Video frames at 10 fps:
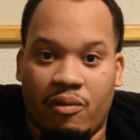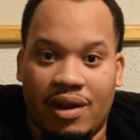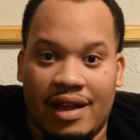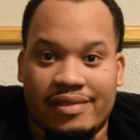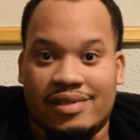
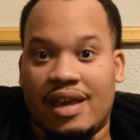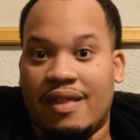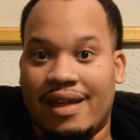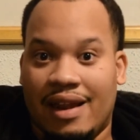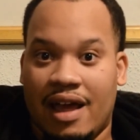We like to
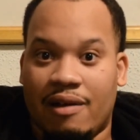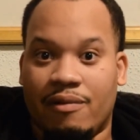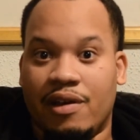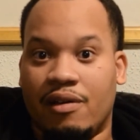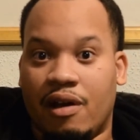say that a lot.
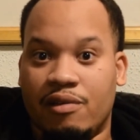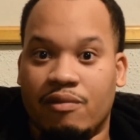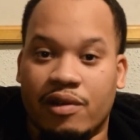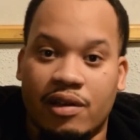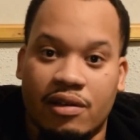Are
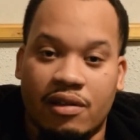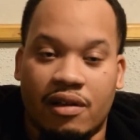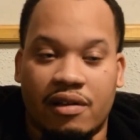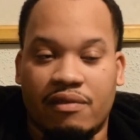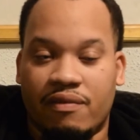you
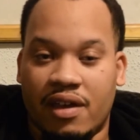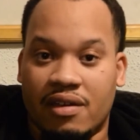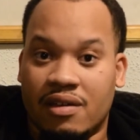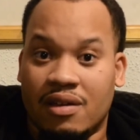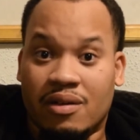real? Or are you fake?